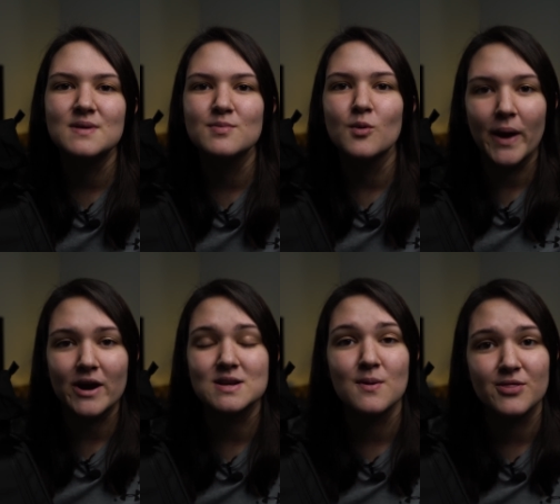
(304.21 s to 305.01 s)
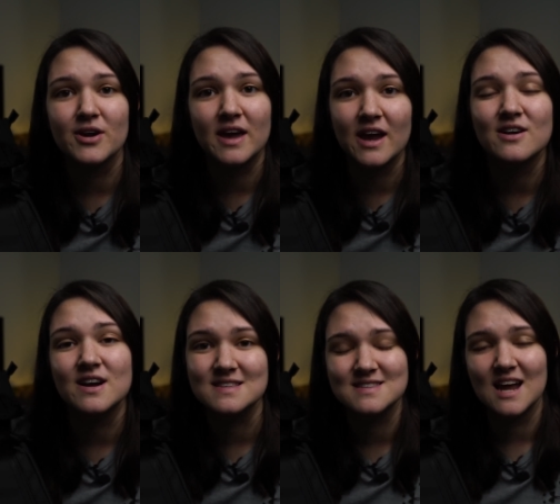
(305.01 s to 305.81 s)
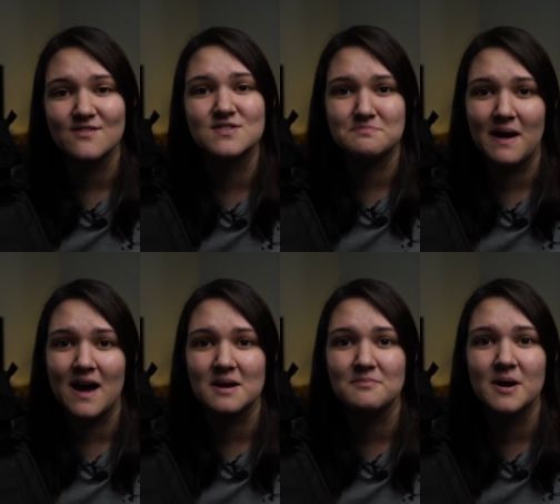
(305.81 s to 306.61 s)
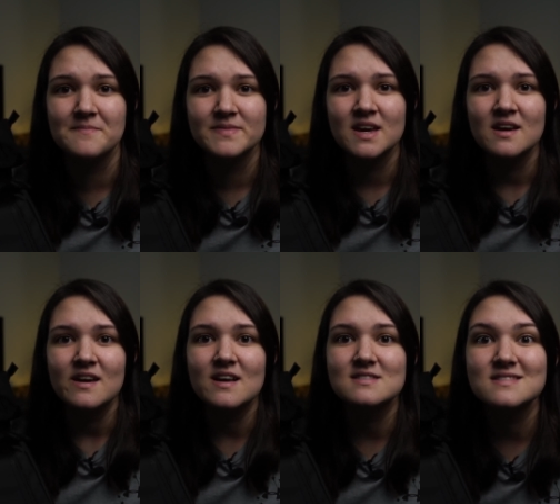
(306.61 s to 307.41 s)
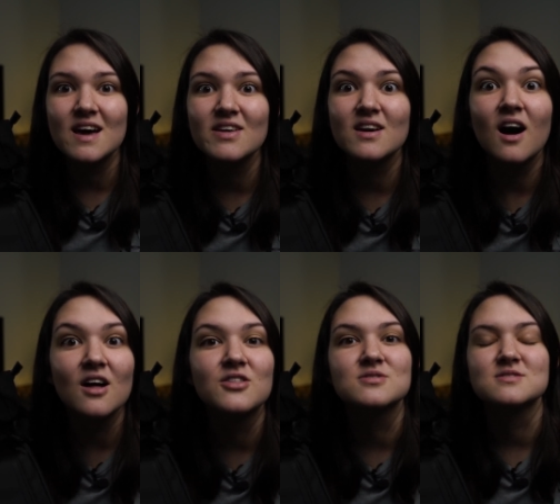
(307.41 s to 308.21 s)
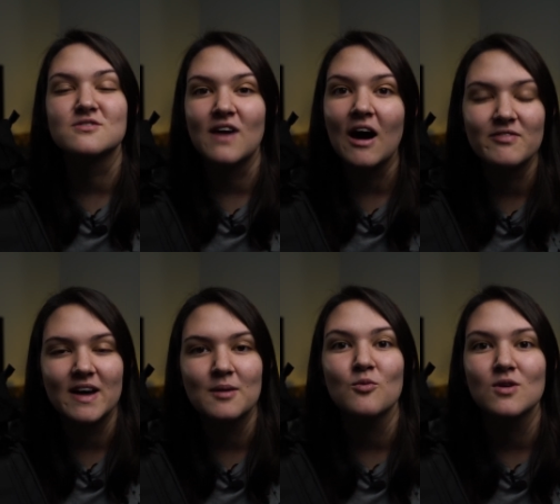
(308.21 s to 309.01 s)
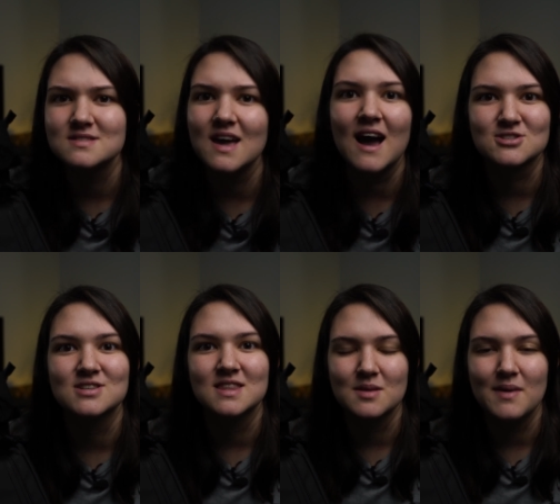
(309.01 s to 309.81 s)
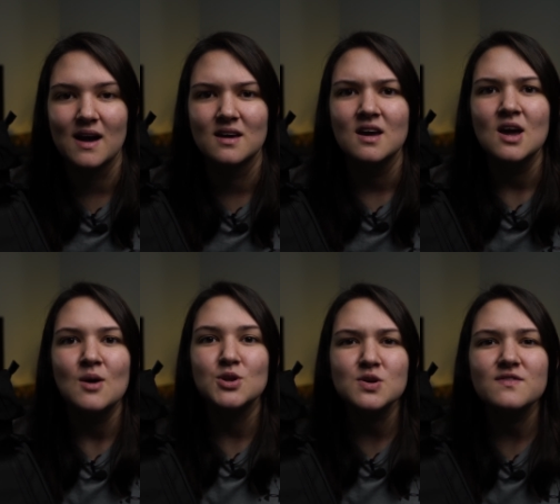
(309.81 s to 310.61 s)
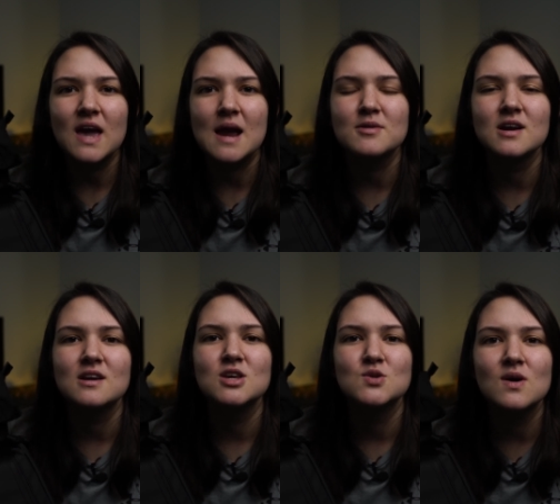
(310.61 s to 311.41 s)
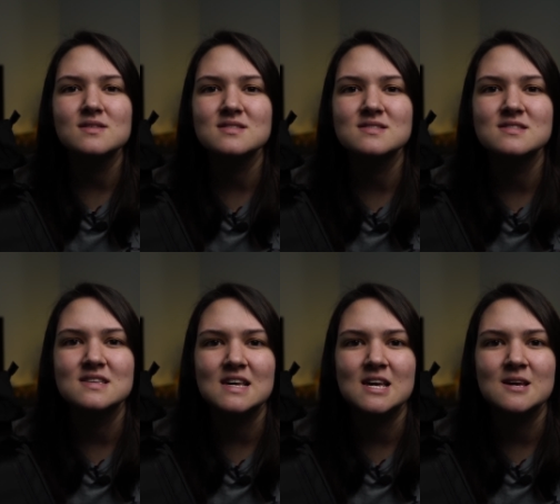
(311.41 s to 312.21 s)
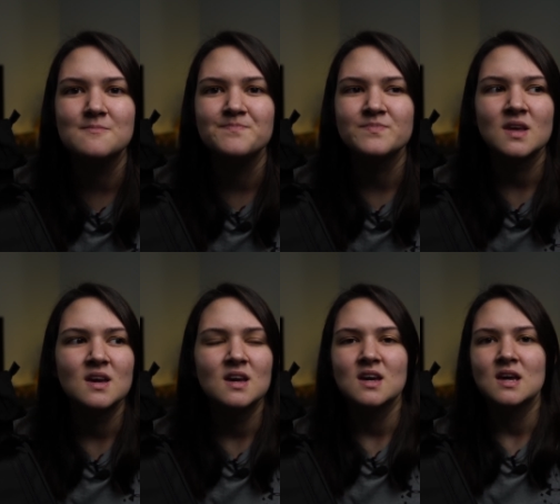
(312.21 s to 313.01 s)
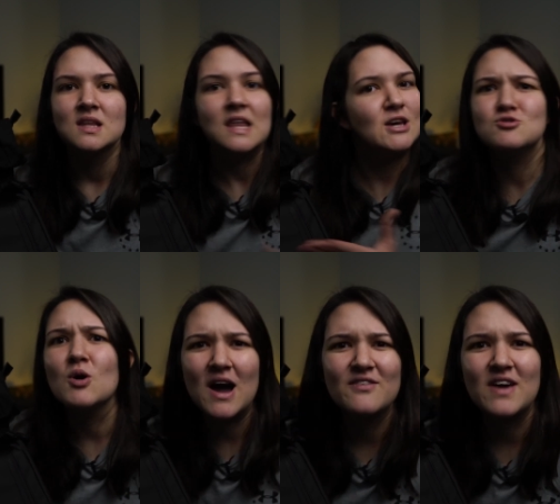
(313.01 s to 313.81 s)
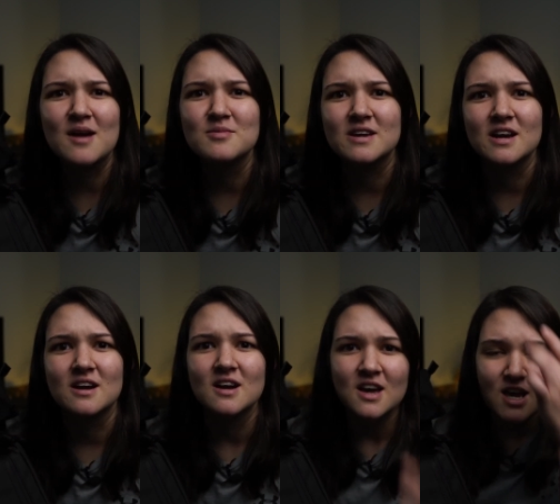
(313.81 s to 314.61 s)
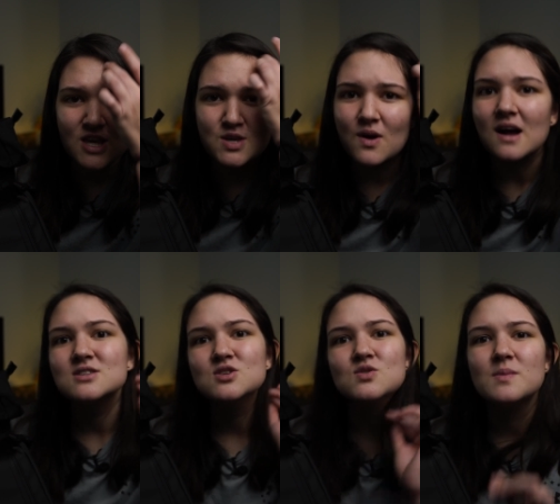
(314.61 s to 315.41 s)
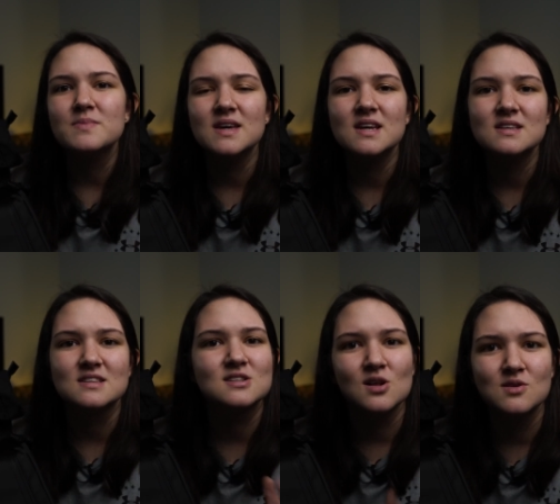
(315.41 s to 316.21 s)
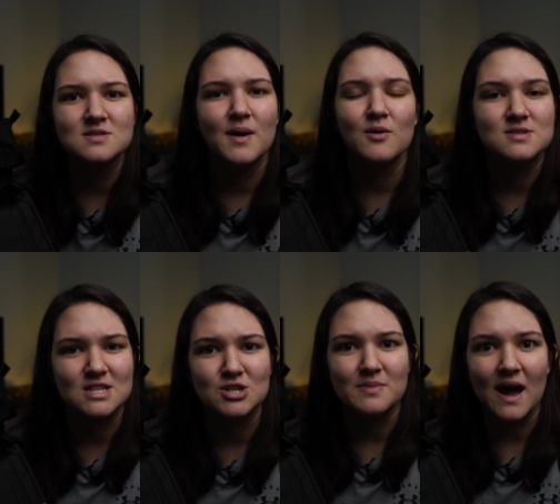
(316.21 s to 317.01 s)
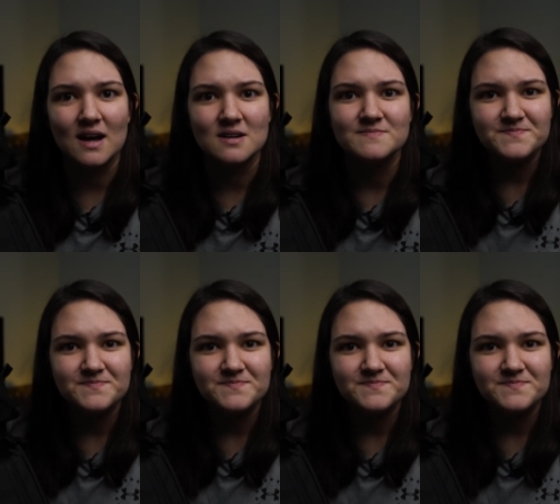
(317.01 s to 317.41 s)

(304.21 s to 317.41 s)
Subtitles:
people where to put their gear inside of this bag, but it's telling others around them what's actually in the bag. When you have camera gear, you want to seem like you don't have camera gear. You want to be disclosed about what's in your bag.